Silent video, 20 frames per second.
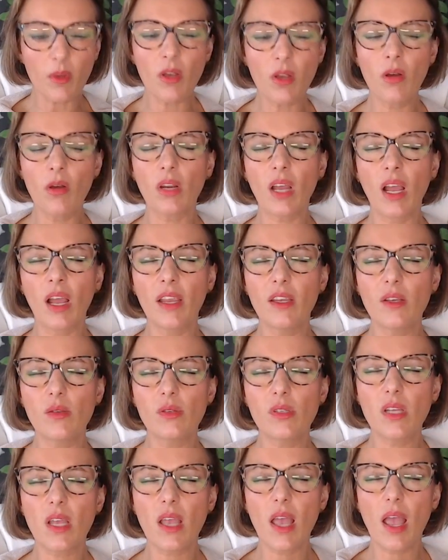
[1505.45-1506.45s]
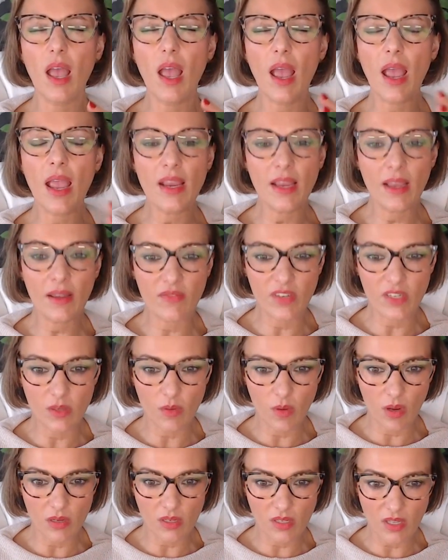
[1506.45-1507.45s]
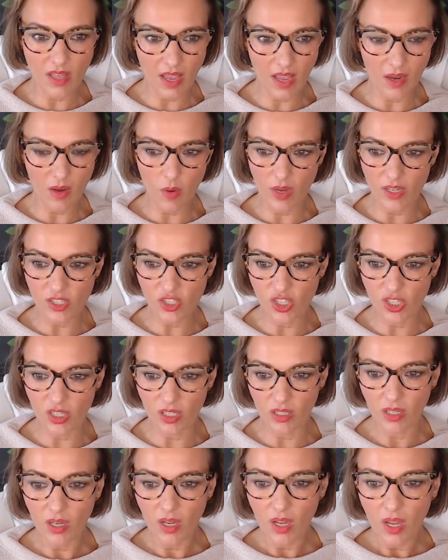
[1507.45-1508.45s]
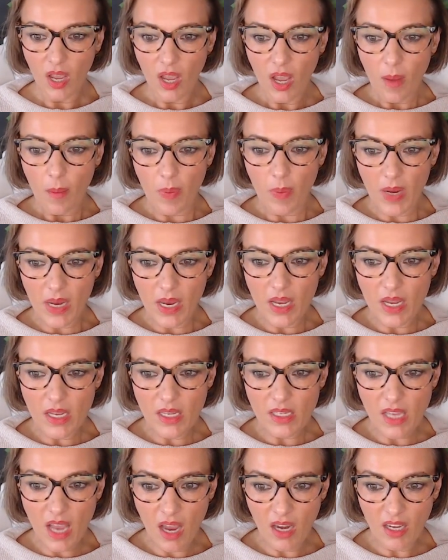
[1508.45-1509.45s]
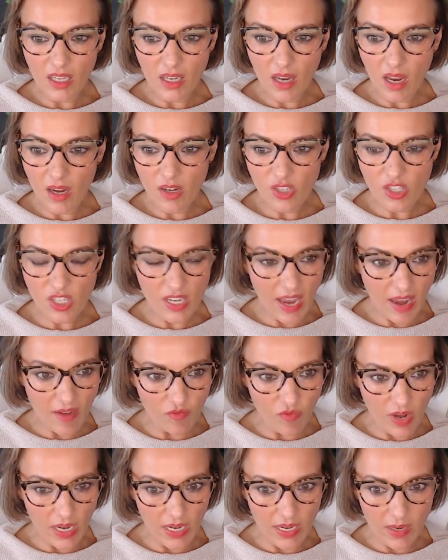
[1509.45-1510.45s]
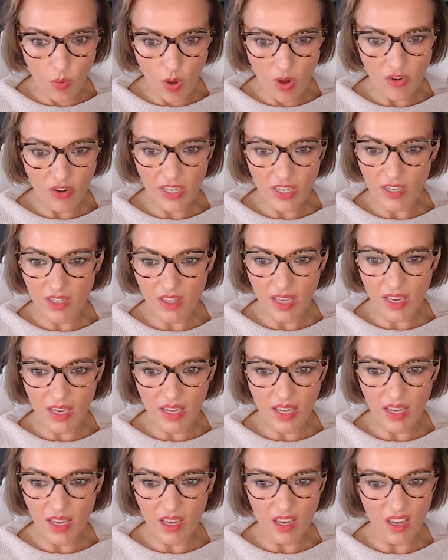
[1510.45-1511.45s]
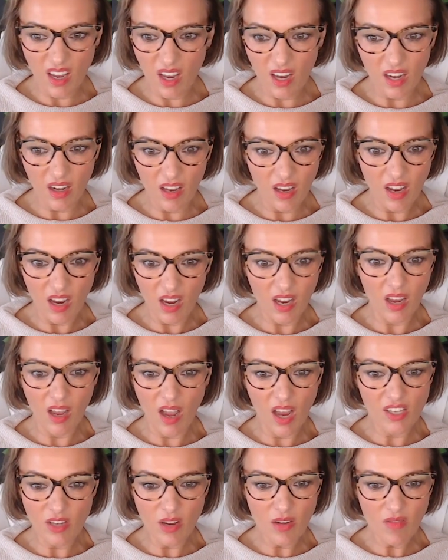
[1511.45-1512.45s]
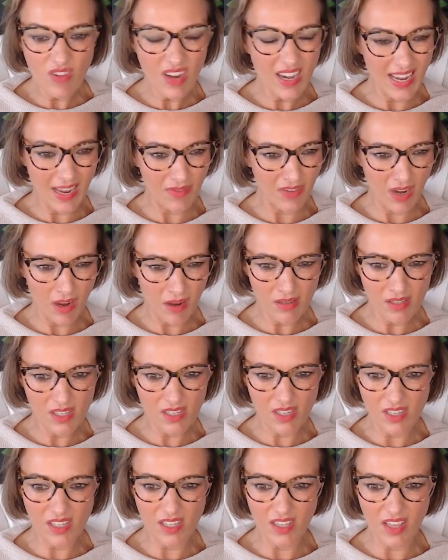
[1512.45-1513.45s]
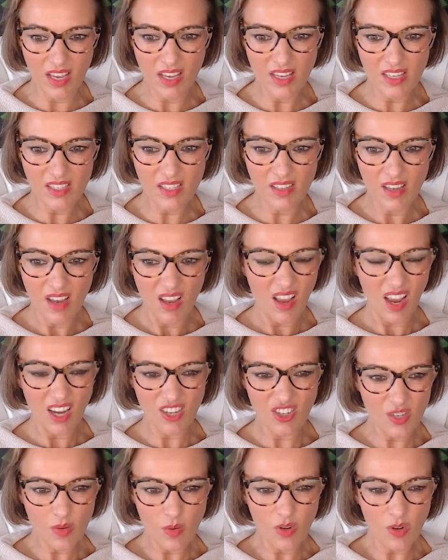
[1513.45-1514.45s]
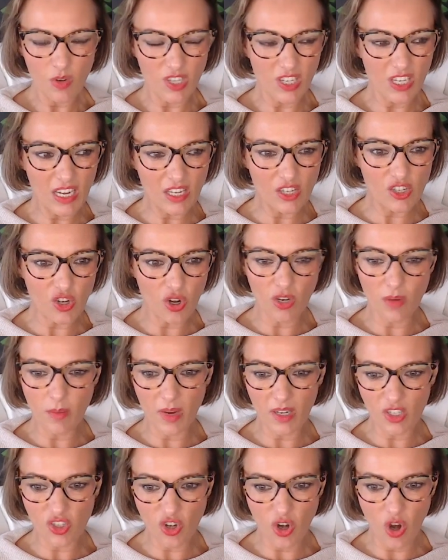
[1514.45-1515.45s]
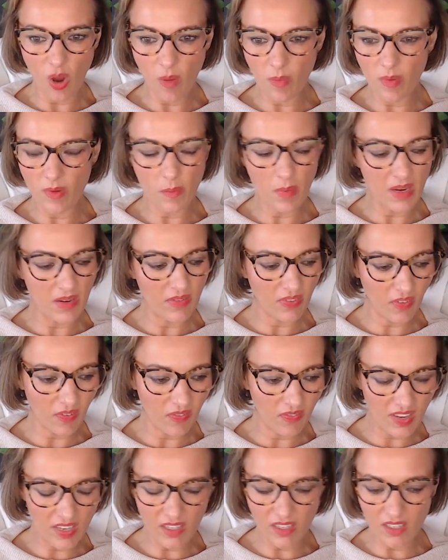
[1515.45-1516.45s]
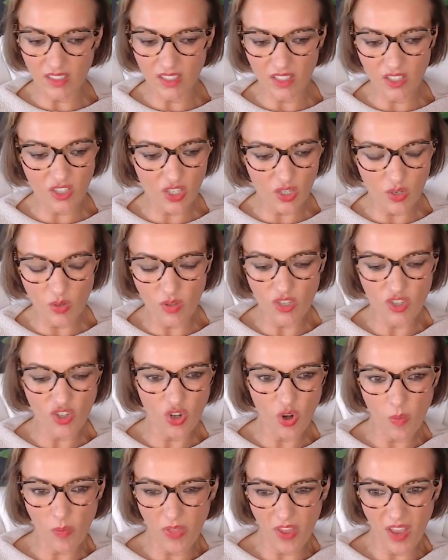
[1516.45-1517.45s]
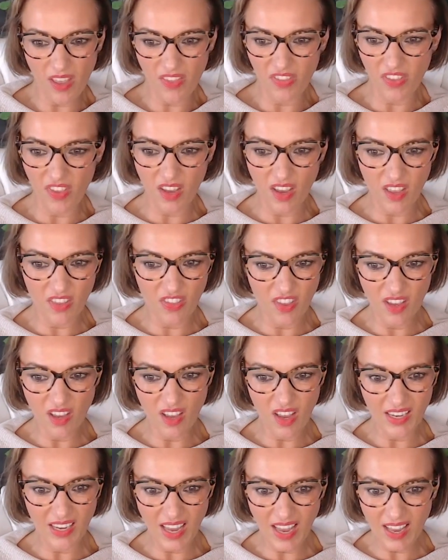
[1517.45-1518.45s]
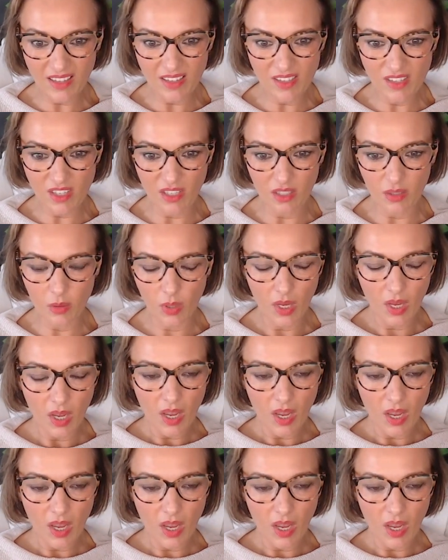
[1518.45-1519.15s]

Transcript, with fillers: God, I used to hate having to answer that question because I, I used to get really worried thinking, uh, I don't really have an answer to this. I just want to enjoy my job and be fulfilled and do the job that I, that, that I can do.